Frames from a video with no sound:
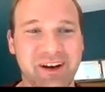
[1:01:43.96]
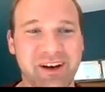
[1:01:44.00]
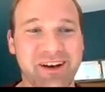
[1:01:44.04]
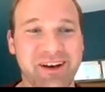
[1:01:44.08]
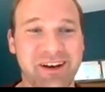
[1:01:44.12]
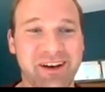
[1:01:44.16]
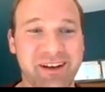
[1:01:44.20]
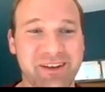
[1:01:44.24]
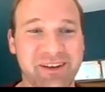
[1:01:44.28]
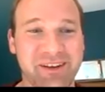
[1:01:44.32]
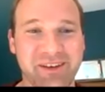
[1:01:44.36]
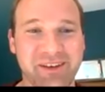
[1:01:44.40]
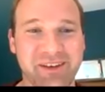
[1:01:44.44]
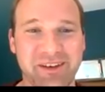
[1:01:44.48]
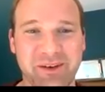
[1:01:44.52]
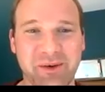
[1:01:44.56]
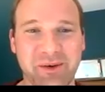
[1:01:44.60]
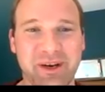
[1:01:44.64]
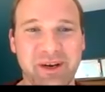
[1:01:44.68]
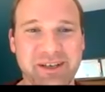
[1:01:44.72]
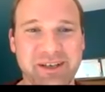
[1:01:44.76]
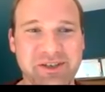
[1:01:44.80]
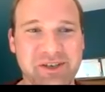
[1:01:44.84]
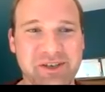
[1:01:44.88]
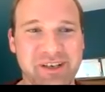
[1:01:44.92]
very good
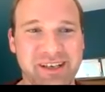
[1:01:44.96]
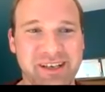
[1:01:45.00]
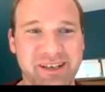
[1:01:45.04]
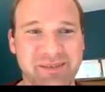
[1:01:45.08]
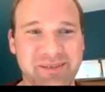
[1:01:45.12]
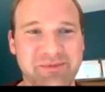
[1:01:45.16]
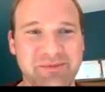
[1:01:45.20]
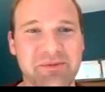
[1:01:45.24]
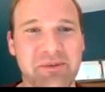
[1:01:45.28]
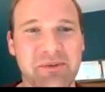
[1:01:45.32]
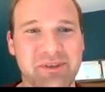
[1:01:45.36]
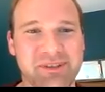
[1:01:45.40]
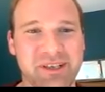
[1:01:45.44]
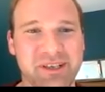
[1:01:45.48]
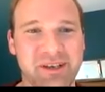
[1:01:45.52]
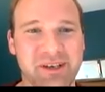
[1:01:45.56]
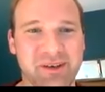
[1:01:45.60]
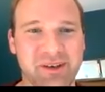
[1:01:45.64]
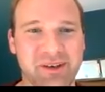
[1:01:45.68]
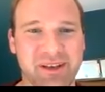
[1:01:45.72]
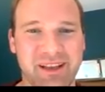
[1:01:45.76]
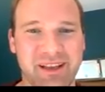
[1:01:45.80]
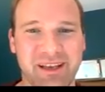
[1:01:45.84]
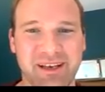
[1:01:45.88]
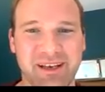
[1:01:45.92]
question.
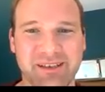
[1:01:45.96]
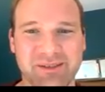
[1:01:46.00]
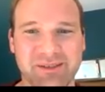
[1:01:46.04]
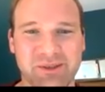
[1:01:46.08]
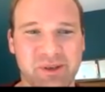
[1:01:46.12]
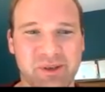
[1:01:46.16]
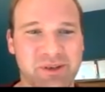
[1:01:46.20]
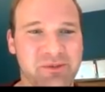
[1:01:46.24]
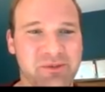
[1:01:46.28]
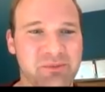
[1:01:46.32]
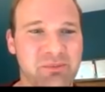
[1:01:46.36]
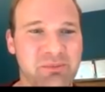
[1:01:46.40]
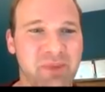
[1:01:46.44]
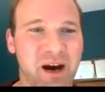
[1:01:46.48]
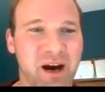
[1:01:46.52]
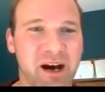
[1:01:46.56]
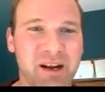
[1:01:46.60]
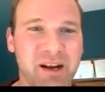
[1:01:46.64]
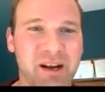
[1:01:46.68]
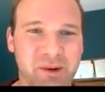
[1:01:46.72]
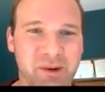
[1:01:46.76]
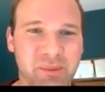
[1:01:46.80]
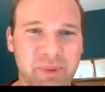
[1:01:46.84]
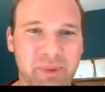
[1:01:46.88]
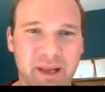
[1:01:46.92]
So the sort of
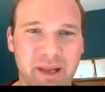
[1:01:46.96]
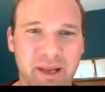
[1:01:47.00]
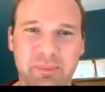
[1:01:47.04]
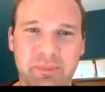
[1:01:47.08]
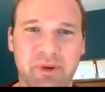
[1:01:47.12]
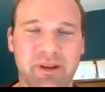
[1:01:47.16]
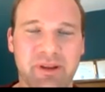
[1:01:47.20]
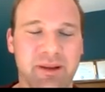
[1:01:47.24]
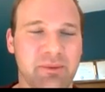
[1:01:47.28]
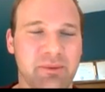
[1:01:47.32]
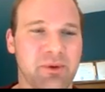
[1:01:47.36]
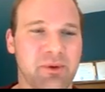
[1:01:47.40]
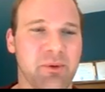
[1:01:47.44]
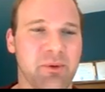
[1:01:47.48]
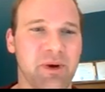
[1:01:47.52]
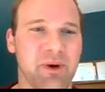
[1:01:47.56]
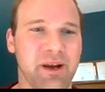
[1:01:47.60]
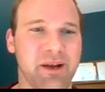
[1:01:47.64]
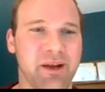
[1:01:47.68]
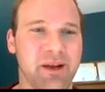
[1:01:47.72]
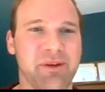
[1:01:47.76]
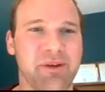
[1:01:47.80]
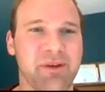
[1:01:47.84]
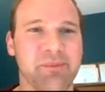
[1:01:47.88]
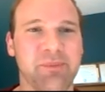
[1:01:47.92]
model paper that we're
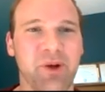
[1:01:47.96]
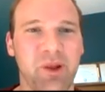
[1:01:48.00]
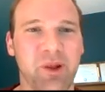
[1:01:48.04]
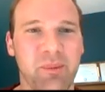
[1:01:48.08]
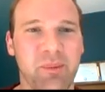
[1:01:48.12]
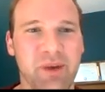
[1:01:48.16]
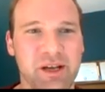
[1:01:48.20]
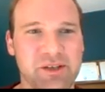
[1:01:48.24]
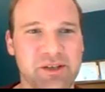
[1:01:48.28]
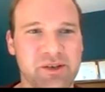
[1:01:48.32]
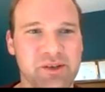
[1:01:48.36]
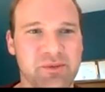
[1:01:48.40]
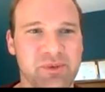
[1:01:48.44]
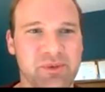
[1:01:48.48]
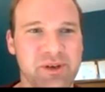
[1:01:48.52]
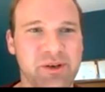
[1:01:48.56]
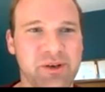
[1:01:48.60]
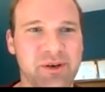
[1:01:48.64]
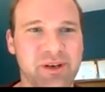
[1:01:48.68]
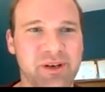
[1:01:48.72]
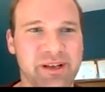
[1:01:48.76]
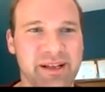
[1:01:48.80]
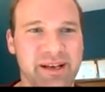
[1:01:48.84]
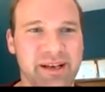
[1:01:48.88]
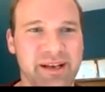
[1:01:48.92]
working with, Bolobash and
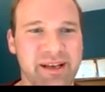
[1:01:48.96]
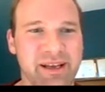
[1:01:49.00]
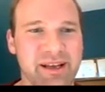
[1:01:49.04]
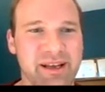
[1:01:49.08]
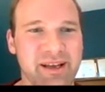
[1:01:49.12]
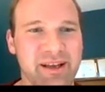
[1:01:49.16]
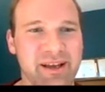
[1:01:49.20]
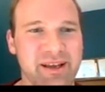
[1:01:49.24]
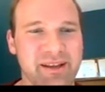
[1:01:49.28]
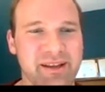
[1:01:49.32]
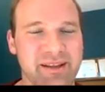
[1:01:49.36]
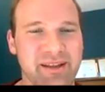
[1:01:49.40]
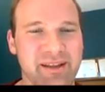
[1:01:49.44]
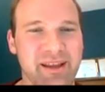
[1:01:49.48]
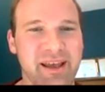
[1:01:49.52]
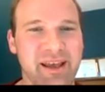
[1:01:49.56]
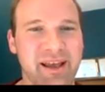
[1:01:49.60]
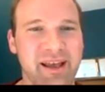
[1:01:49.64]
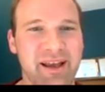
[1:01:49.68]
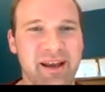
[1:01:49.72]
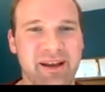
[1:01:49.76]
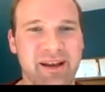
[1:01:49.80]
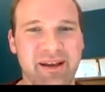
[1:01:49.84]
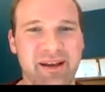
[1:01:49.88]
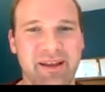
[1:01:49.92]
Riordan,
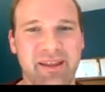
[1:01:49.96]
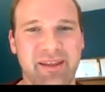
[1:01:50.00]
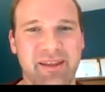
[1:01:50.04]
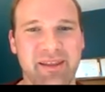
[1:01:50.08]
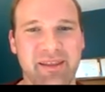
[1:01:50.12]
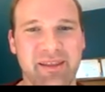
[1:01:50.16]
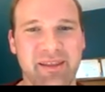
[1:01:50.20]
they're